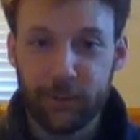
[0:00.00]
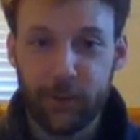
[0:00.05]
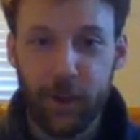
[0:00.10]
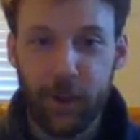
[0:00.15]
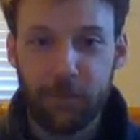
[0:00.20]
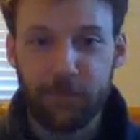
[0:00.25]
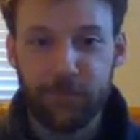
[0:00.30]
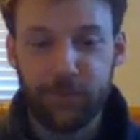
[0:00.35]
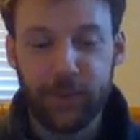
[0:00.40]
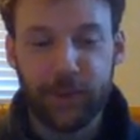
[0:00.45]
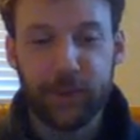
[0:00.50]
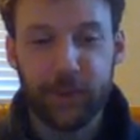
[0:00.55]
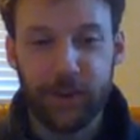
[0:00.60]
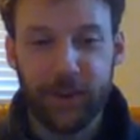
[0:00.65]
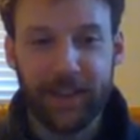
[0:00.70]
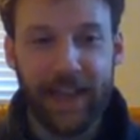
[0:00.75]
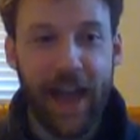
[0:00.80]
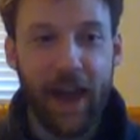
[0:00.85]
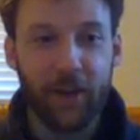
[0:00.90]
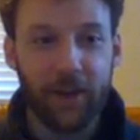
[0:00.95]
So I'm
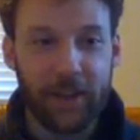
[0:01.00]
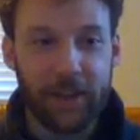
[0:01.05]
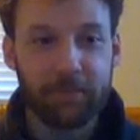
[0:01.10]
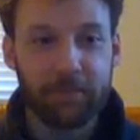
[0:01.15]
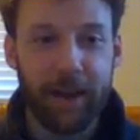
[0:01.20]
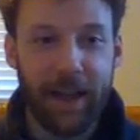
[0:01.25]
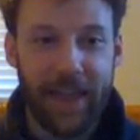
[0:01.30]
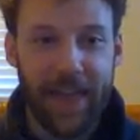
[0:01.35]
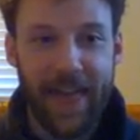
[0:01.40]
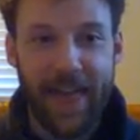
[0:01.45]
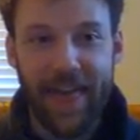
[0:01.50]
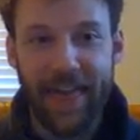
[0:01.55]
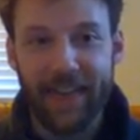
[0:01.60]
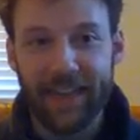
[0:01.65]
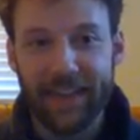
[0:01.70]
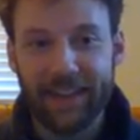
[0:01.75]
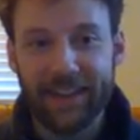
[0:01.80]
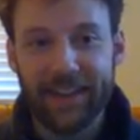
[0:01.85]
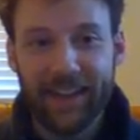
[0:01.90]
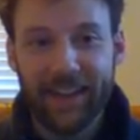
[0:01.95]
figuring out in my
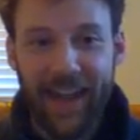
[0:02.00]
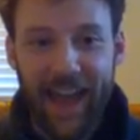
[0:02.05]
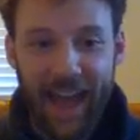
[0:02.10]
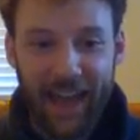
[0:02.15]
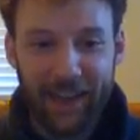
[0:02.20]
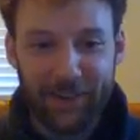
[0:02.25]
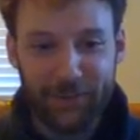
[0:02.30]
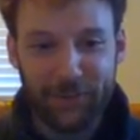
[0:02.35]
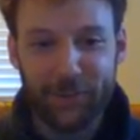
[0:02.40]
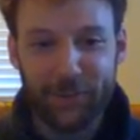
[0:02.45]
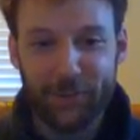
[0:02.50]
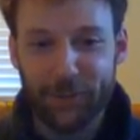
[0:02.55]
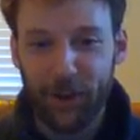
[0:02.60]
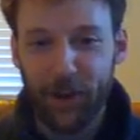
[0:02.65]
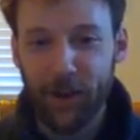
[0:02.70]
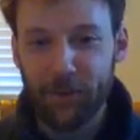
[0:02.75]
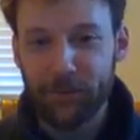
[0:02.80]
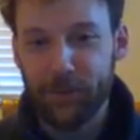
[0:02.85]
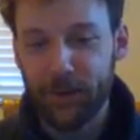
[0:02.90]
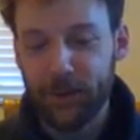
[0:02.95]
head as she's
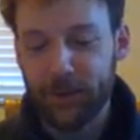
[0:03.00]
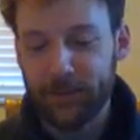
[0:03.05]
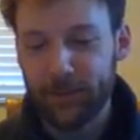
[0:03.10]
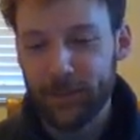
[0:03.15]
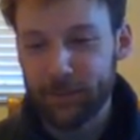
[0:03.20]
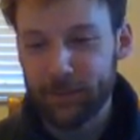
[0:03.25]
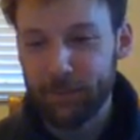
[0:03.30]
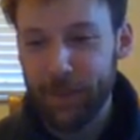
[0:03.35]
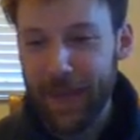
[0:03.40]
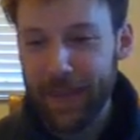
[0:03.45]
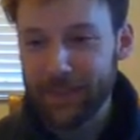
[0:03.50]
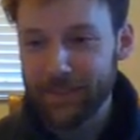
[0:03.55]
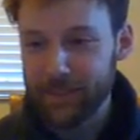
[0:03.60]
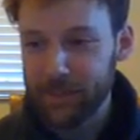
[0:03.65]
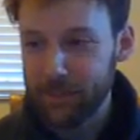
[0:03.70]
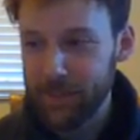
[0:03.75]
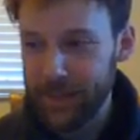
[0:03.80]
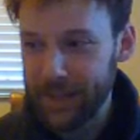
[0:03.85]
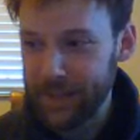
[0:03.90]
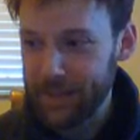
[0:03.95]
offering this bet
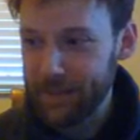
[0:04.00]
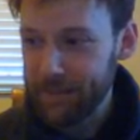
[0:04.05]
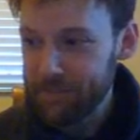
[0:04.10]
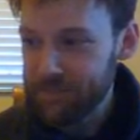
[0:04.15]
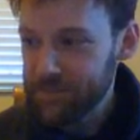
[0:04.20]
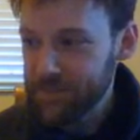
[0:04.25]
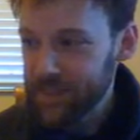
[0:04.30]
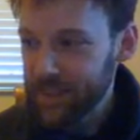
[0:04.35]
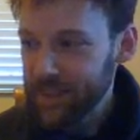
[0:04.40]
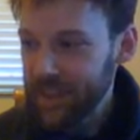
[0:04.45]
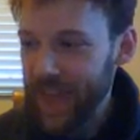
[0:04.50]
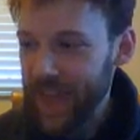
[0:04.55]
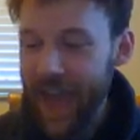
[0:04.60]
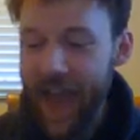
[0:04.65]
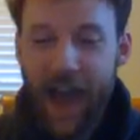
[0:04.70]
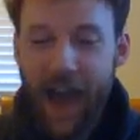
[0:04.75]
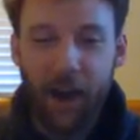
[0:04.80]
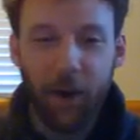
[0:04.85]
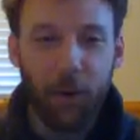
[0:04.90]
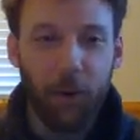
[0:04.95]
to me
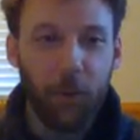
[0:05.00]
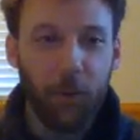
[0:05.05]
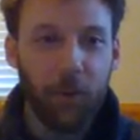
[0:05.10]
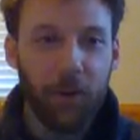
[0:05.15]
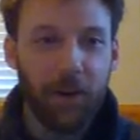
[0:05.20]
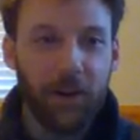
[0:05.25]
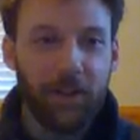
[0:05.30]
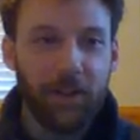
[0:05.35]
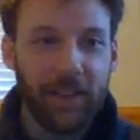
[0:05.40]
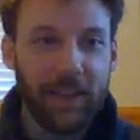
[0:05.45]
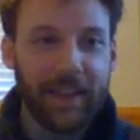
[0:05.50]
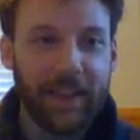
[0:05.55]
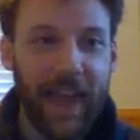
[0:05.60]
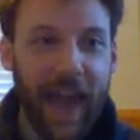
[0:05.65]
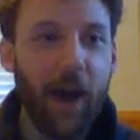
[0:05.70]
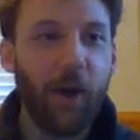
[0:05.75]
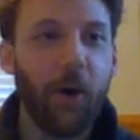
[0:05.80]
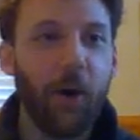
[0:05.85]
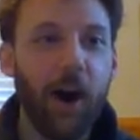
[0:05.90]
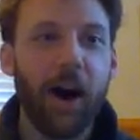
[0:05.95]
how
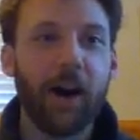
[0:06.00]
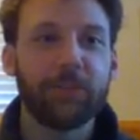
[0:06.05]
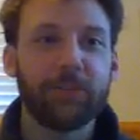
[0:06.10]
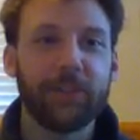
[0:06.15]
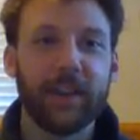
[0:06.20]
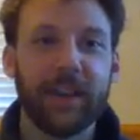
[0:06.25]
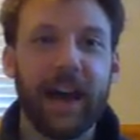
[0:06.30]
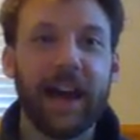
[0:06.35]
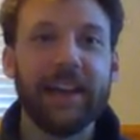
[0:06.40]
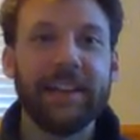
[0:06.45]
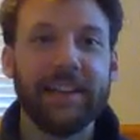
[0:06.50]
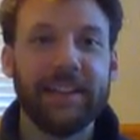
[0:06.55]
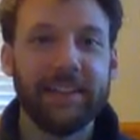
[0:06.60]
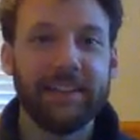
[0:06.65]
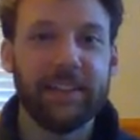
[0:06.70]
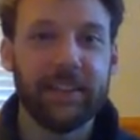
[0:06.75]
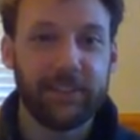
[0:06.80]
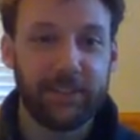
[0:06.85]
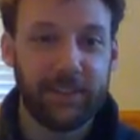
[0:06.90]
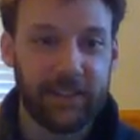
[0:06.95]
often I
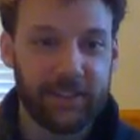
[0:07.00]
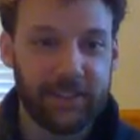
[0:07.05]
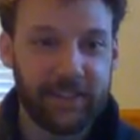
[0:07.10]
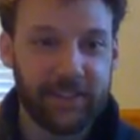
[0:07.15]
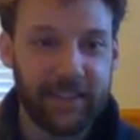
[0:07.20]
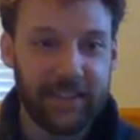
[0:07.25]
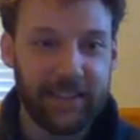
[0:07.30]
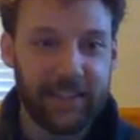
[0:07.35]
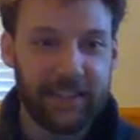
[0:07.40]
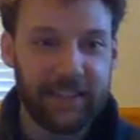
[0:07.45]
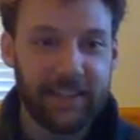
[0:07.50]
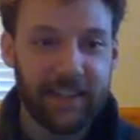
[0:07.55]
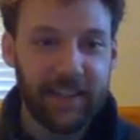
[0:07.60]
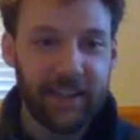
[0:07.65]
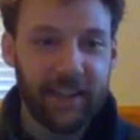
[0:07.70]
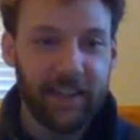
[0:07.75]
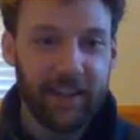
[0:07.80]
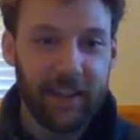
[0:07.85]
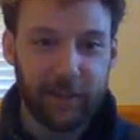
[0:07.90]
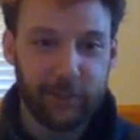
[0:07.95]
need to succeed.
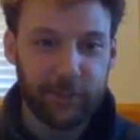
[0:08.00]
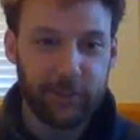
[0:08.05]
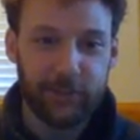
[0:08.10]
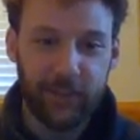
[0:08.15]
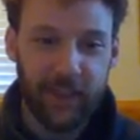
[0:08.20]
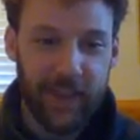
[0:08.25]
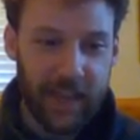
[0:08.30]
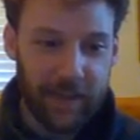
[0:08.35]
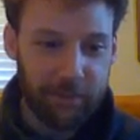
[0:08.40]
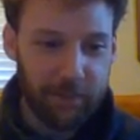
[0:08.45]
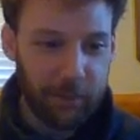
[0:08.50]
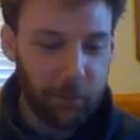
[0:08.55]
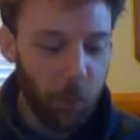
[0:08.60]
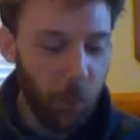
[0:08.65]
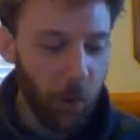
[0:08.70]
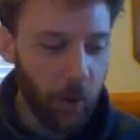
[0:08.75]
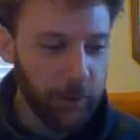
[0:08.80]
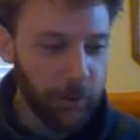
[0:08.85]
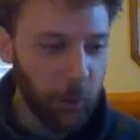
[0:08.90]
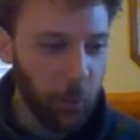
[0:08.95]
Like she's laying me
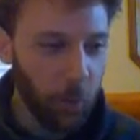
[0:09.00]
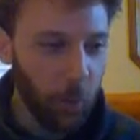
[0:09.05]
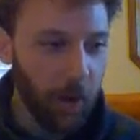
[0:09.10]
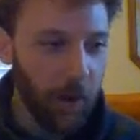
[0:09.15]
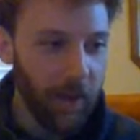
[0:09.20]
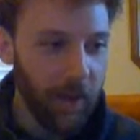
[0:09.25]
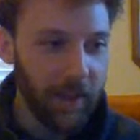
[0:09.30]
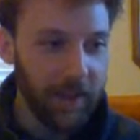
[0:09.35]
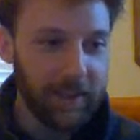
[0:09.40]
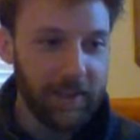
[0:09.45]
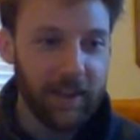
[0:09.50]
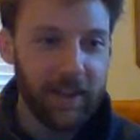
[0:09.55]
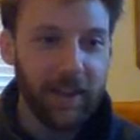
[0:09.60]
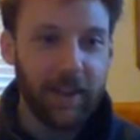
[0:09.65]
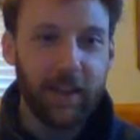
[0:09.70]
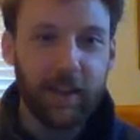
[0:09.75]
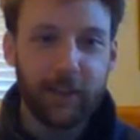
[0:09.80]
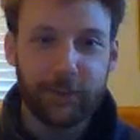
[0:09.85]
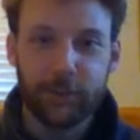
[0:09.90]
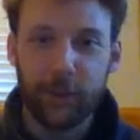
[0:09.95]
1-to-1.
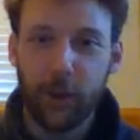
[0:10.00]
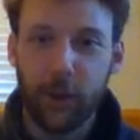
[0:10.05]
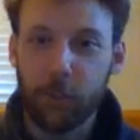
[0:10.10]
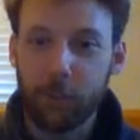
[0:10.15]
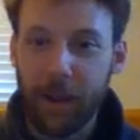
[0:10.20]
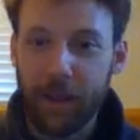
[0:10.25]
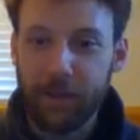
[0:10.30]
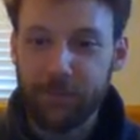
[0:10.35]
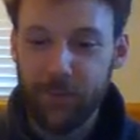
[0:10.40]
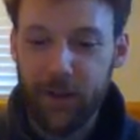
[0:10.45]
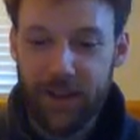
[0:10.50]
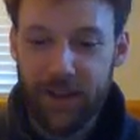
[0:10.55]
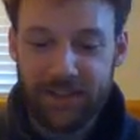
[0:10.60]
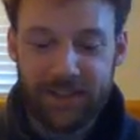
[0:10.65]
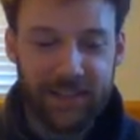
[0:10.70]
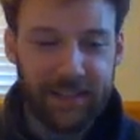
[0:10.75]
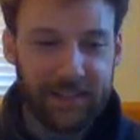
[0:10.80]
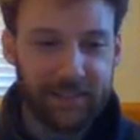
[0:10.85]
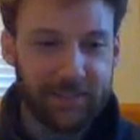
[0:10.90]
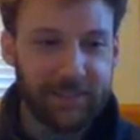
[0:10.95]
So my
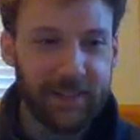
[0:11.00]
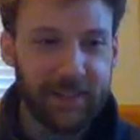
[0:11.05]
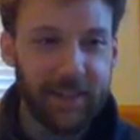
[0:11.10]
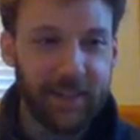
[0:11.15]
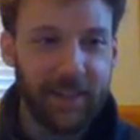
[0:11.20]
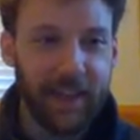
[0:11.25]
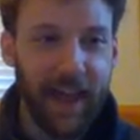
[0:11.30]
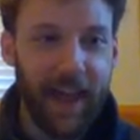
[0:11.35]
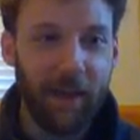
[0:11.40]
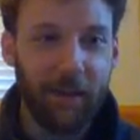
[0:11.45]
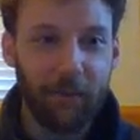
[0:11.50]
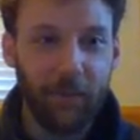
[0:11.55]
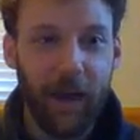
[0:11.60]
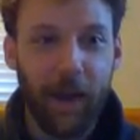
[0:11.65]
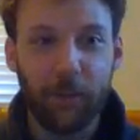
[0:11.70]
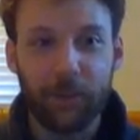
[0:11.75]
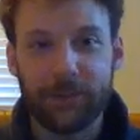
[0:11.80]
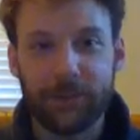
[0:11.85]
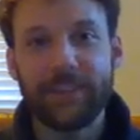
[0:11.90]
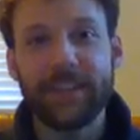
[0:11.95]
friend needs to
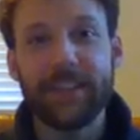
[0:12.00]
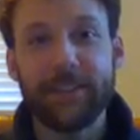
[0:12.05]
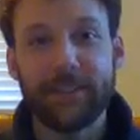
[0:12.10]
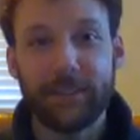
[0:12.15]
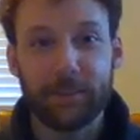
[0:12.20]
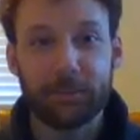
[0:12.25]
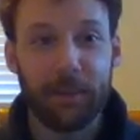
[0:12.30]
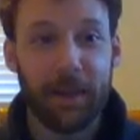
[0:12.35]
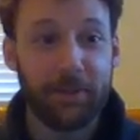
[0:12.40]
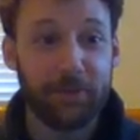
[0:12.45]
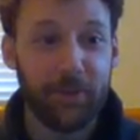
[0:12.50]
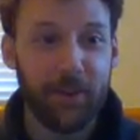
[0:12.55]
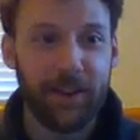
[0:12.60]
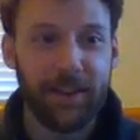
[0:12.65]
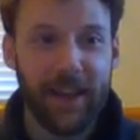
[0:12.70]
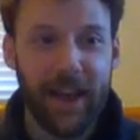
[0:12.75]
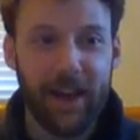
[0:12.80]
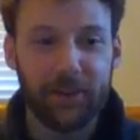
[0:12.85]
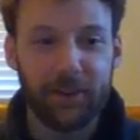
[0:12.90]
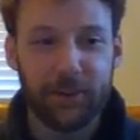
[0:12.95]
I was teaching my
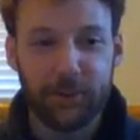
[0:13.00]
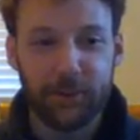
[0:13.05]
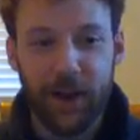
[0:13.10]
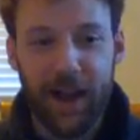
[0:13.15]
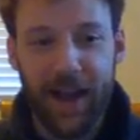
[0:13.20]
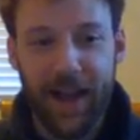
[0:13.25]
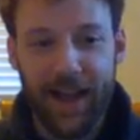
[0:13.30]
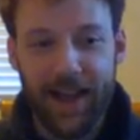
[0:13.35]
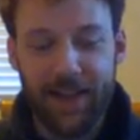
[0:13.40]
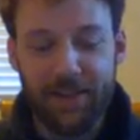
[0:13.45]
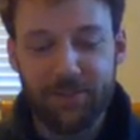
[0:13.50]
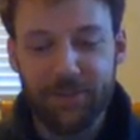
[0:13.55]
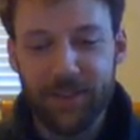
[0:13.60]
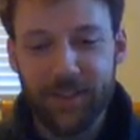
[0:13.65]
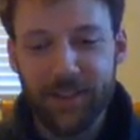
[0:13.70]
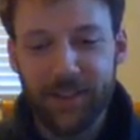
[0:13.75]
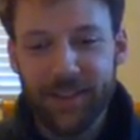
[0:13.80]
friend how to drive.